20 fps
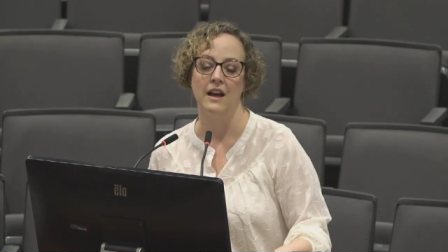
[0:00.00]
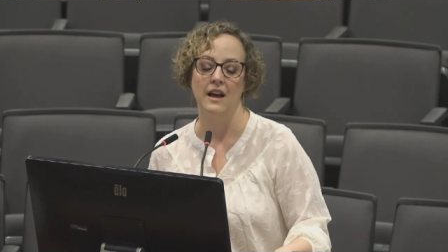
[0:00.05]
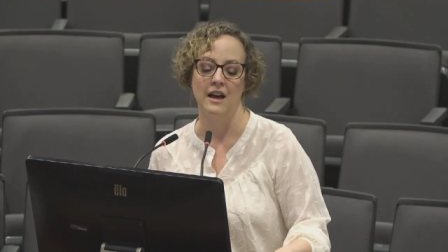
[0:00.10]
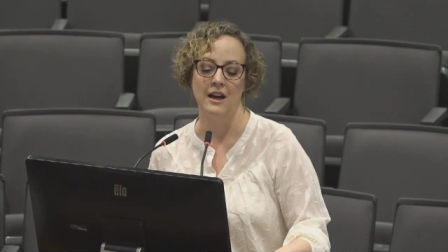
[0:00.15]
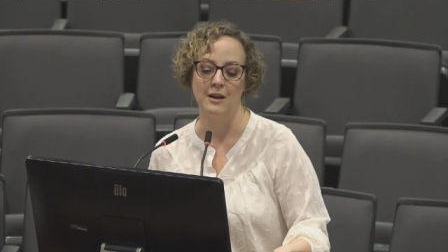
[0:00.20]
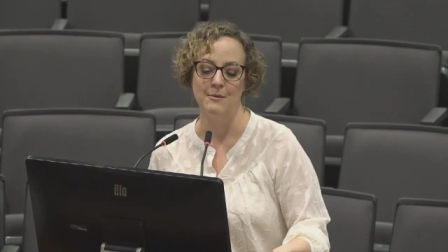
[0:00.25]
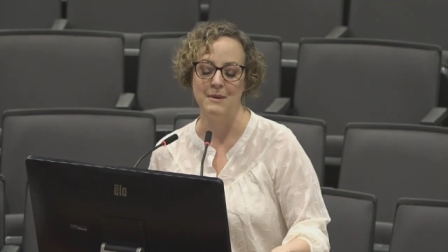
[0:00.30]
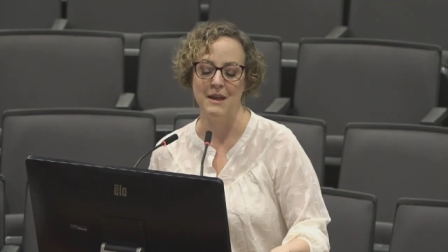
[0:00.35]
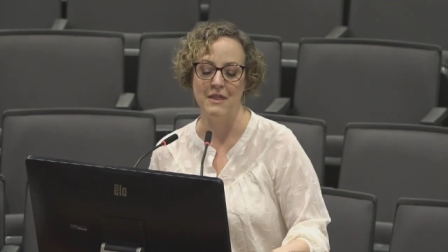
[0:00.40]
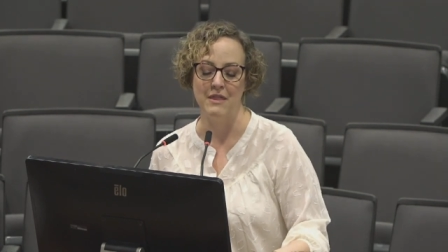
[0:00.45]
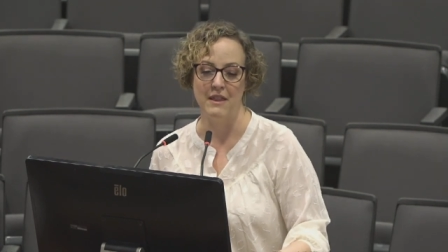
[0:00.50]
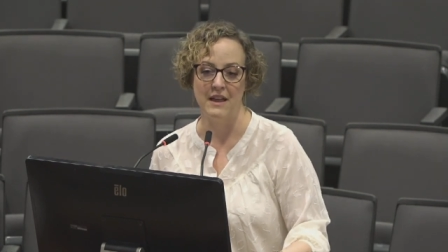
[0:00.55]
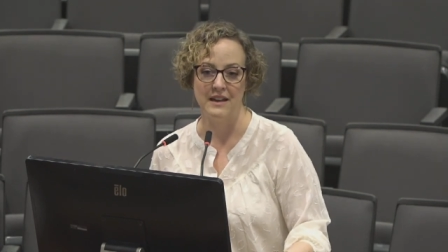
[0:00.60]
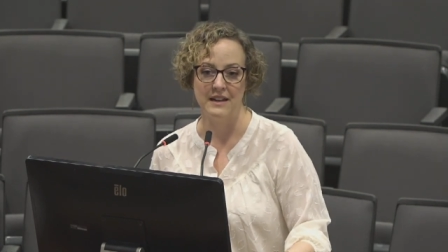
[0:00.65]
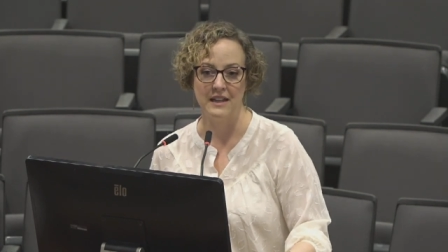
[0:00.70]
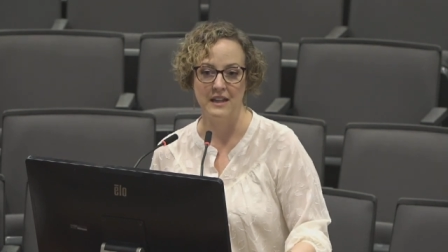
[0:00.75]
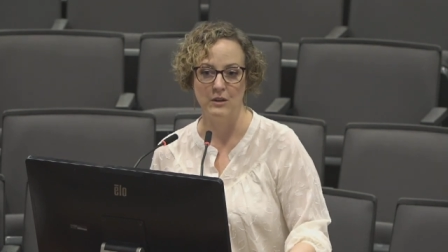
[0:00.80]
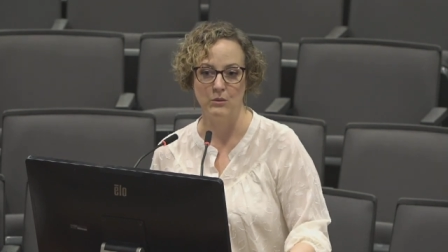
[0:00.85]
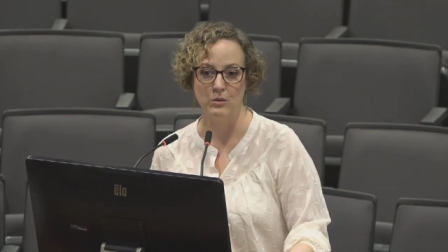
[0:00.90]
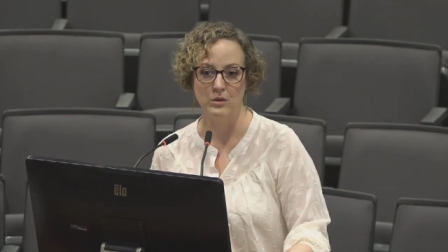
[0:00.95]
And
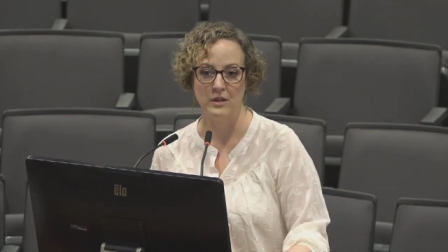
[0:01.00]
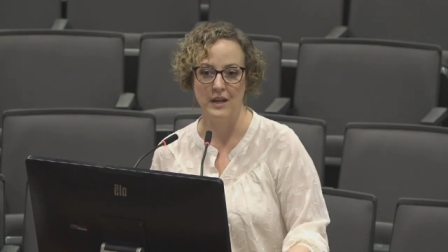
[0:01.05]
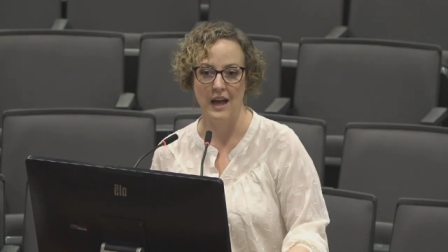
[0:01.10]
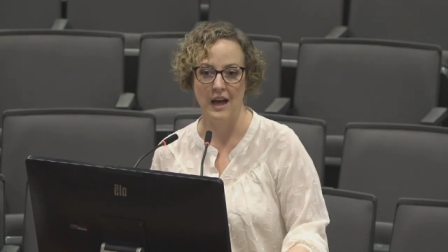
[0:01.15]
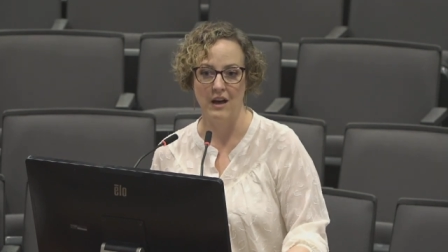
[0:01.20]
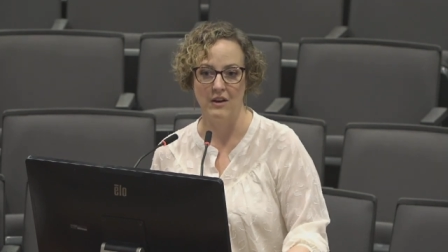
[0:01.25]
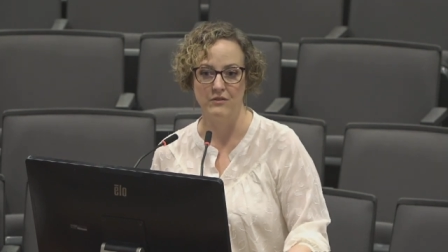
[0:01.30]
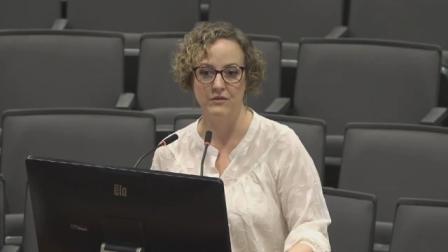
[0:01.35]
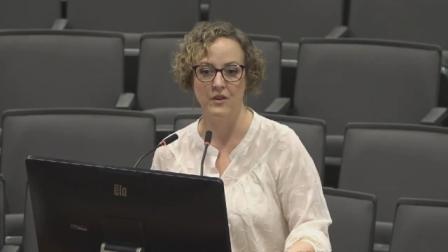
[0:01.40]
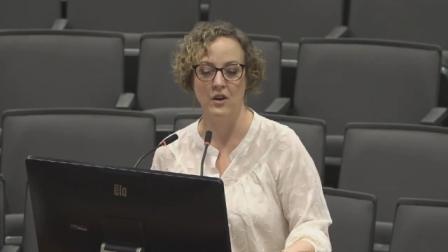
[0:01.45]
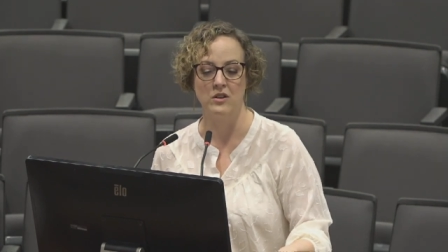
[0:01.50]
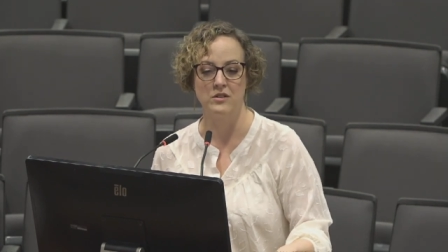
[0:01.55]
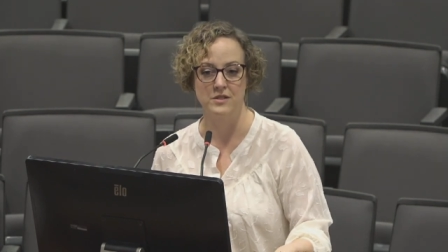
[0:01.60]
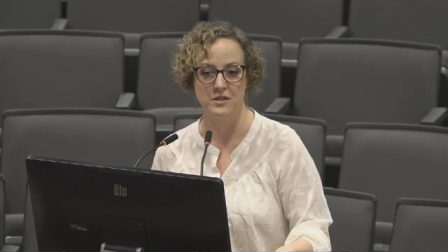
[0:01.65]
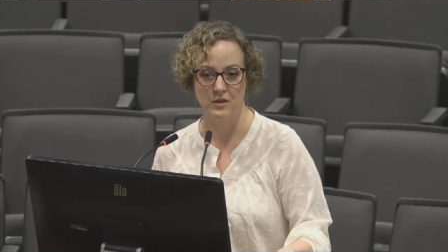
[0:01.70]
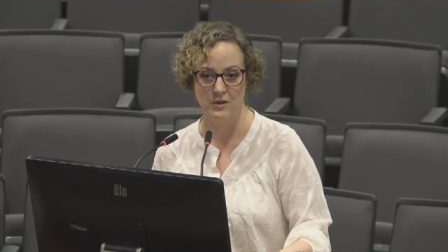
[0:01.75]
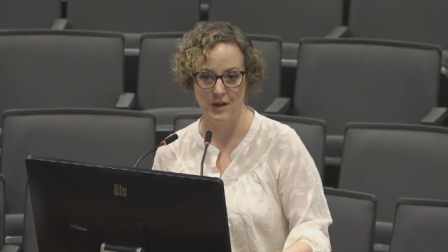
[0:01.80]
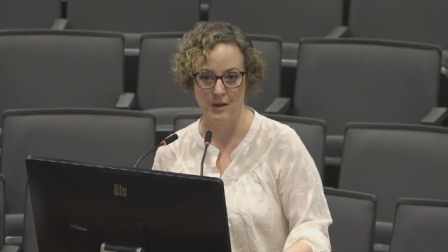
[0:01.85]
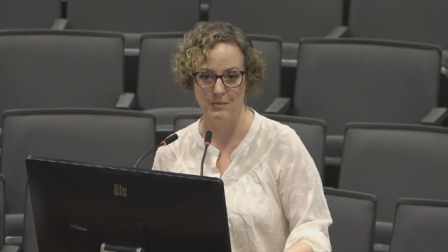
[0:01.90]
then he will have also